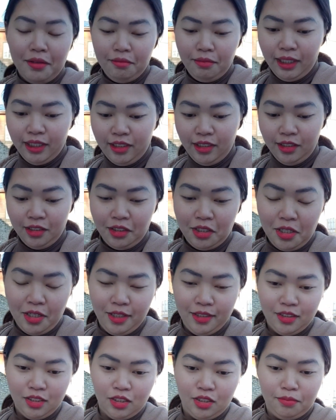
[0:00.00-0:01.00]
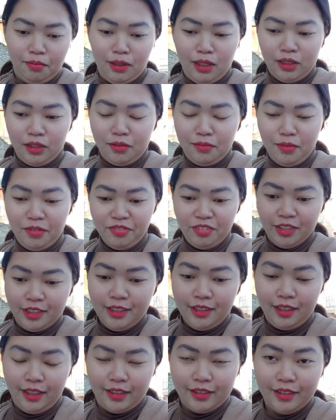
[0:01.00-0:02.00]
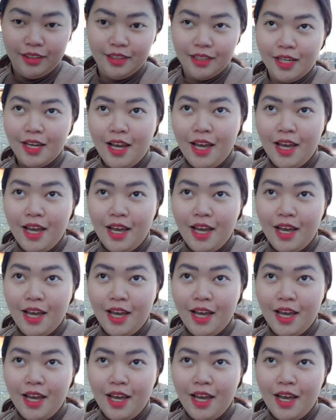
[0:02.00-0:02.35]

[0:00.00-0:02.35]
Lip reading: made it to the bottom of the stairs